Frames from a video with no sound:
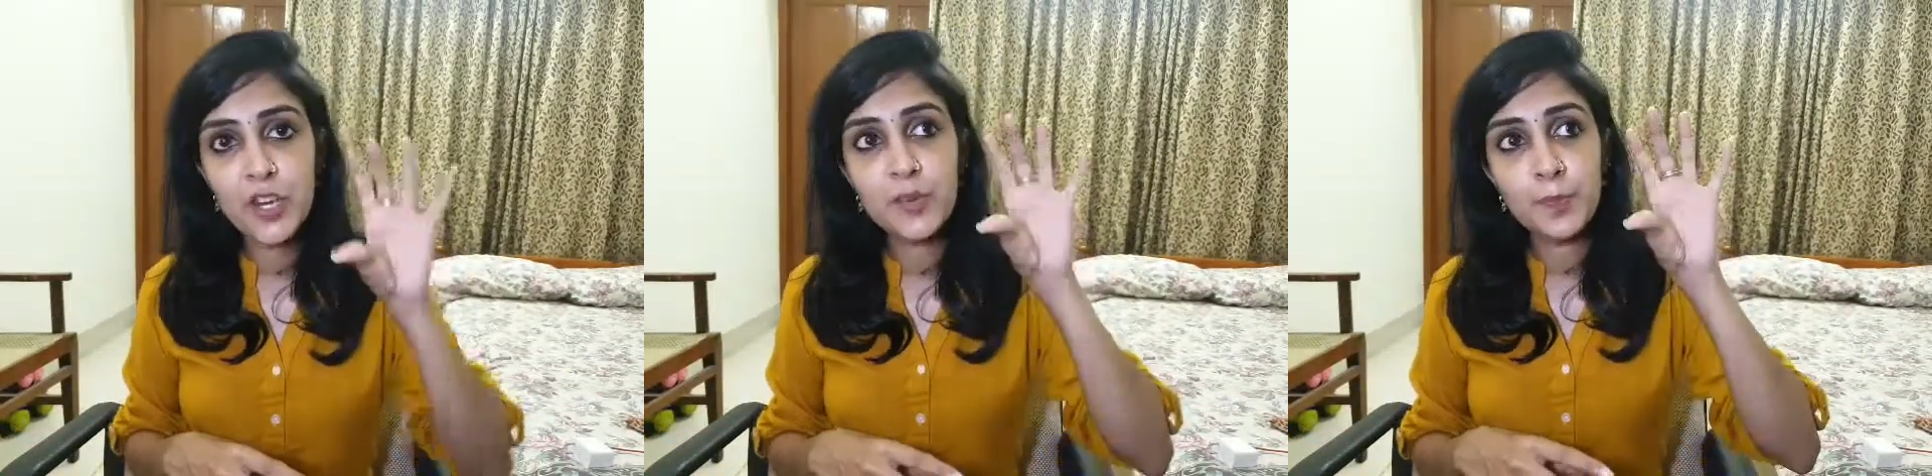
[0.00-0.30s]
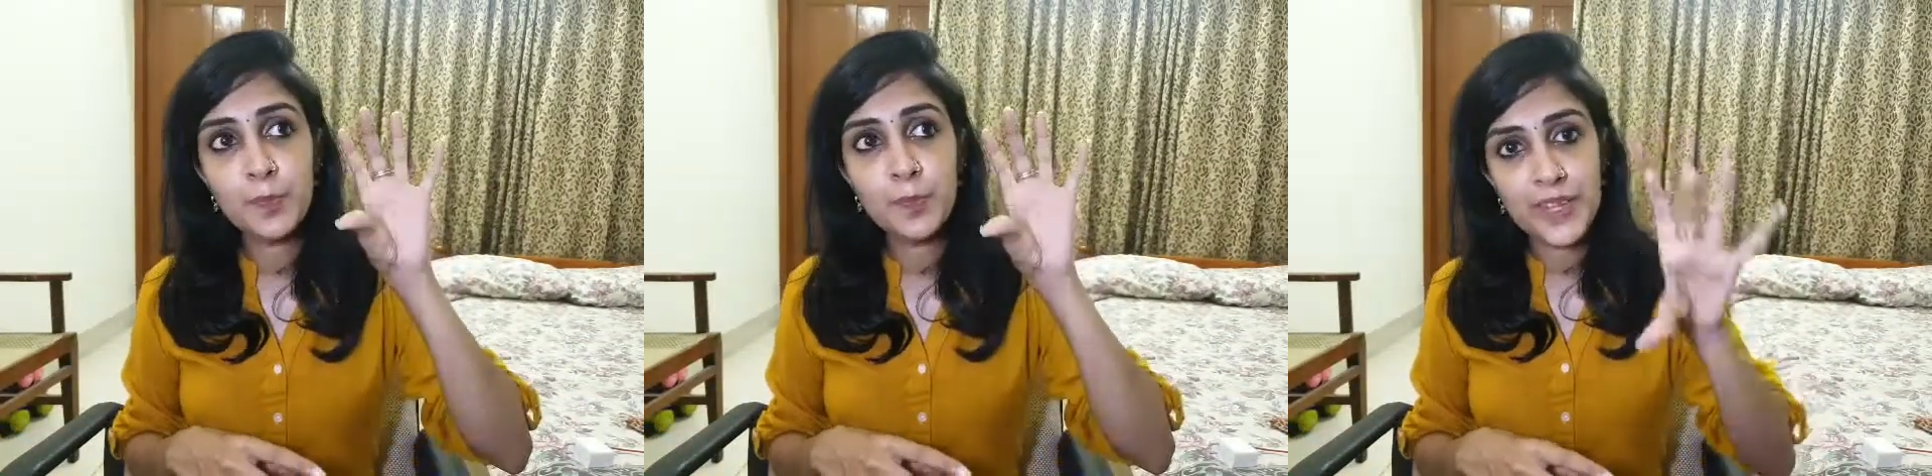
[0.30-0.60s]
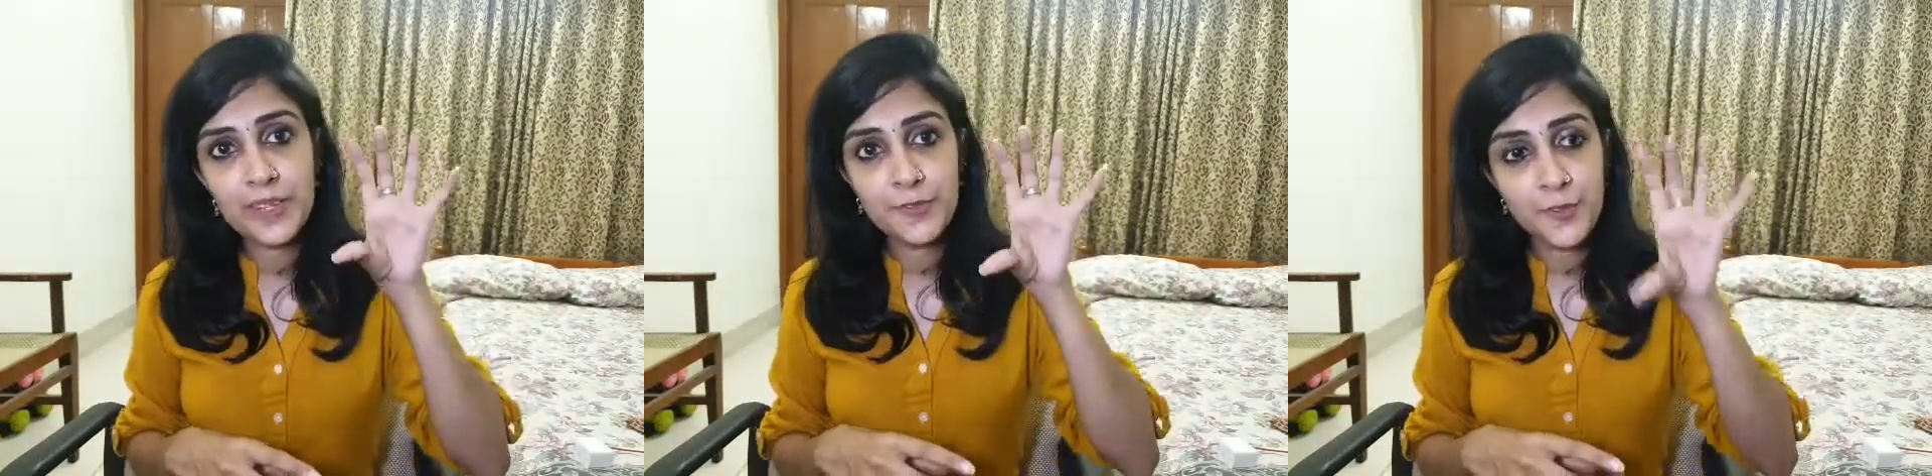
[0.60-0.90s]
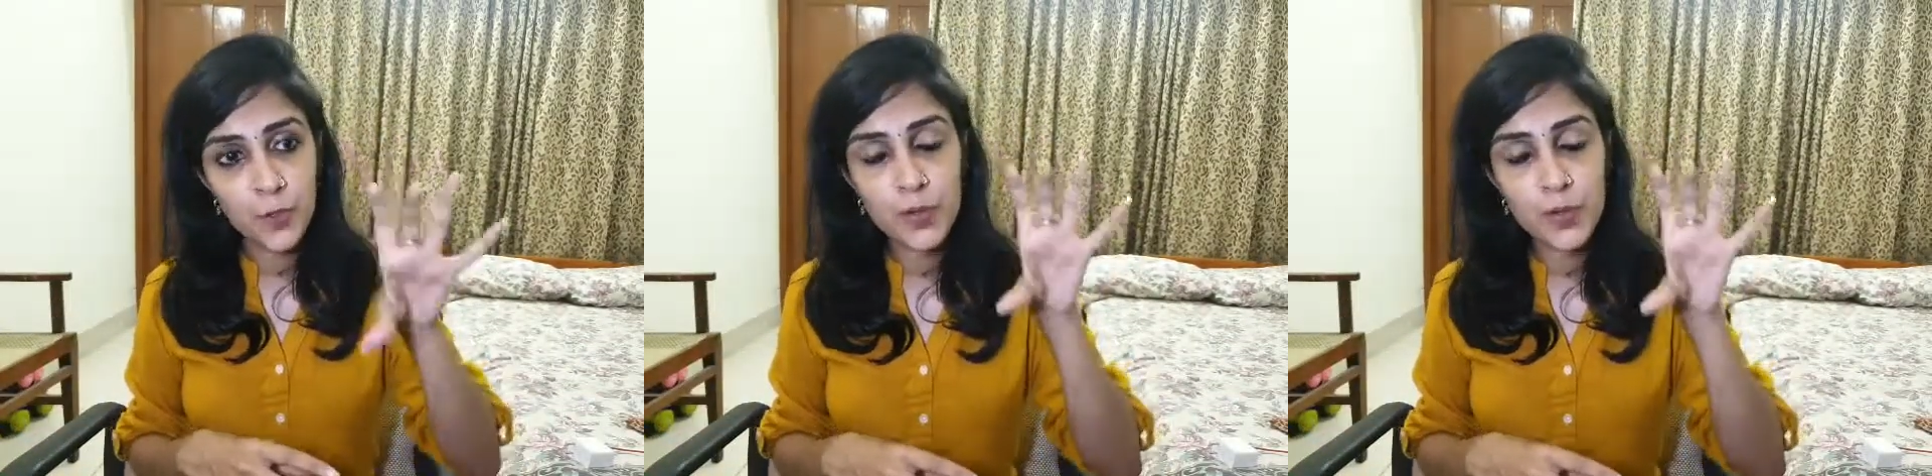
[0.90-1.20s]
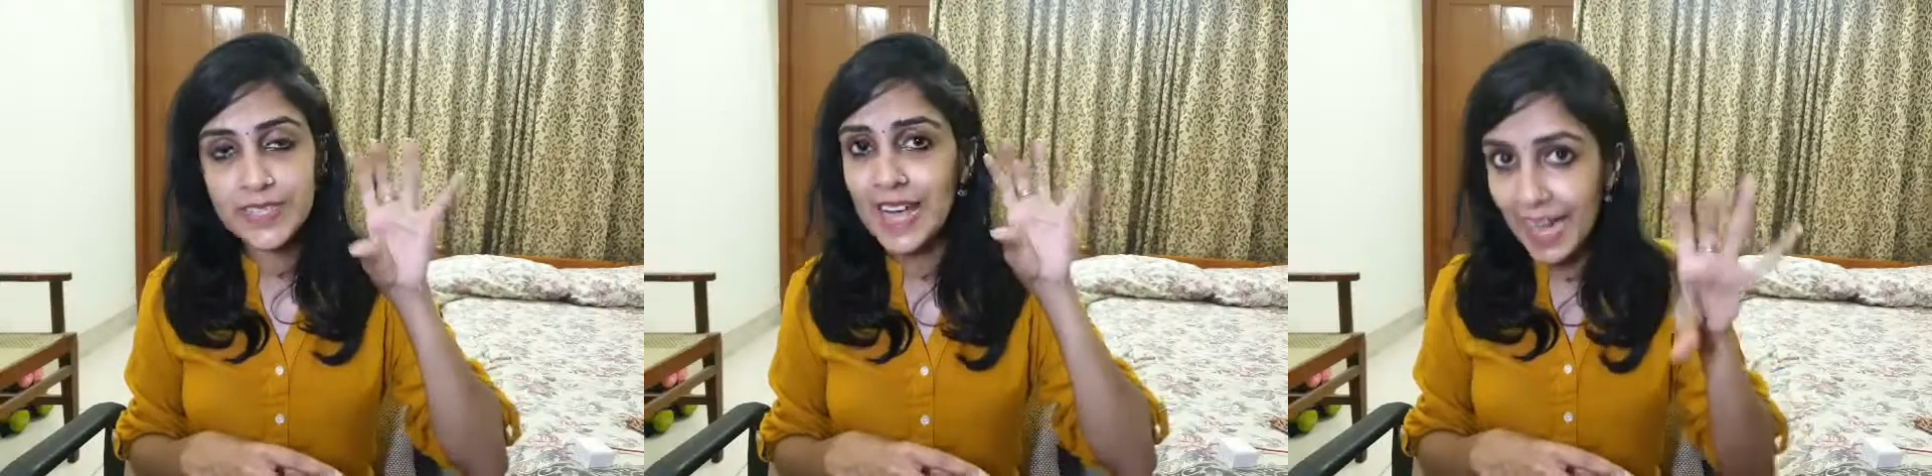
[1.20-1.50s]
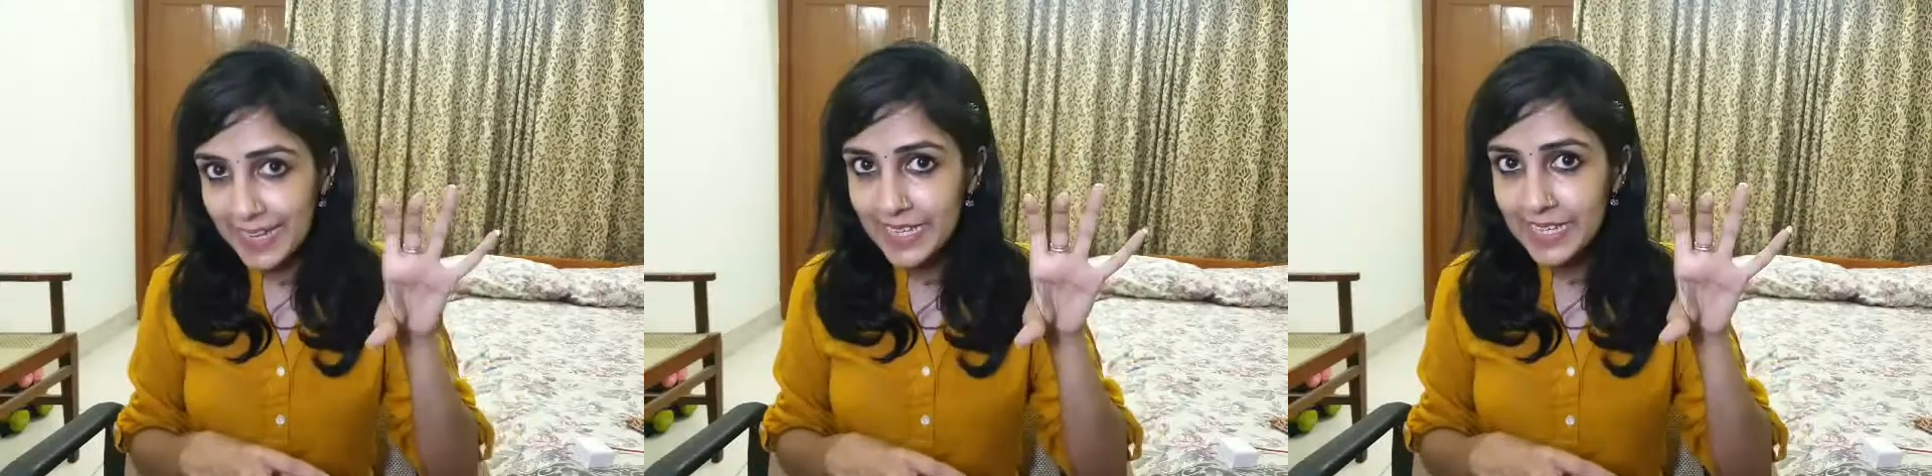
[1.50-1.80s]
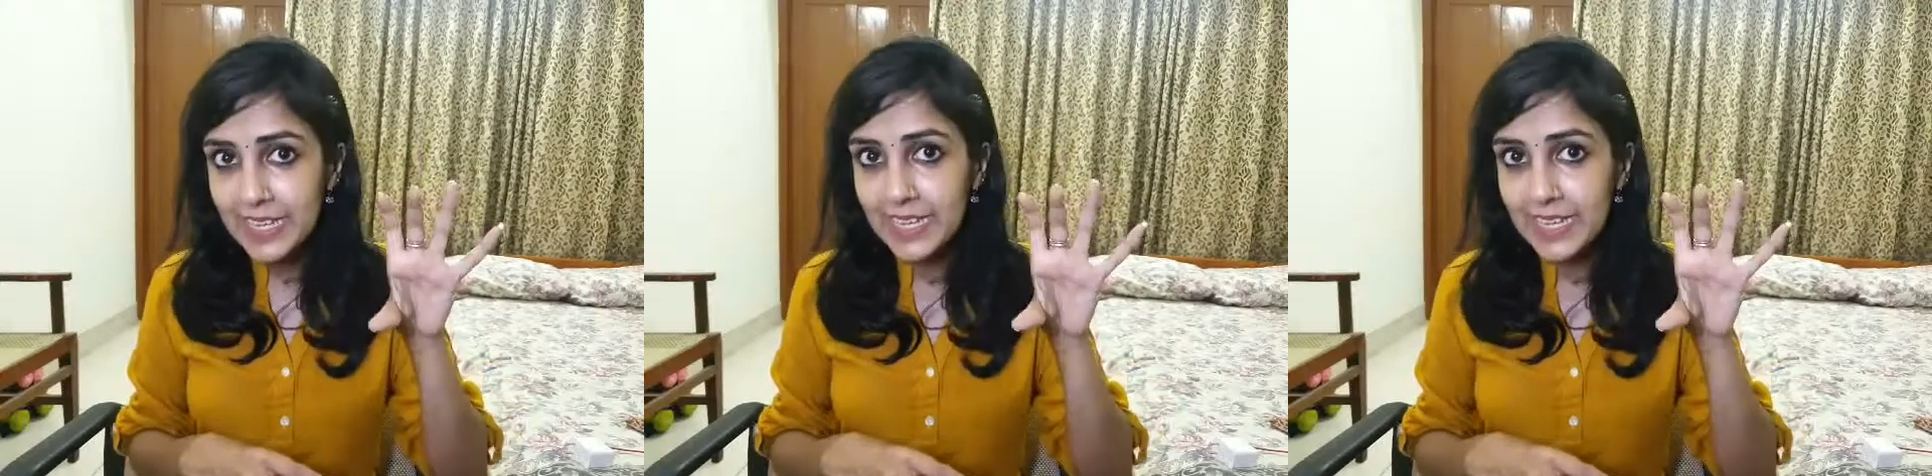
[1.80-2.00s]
your period flow is high,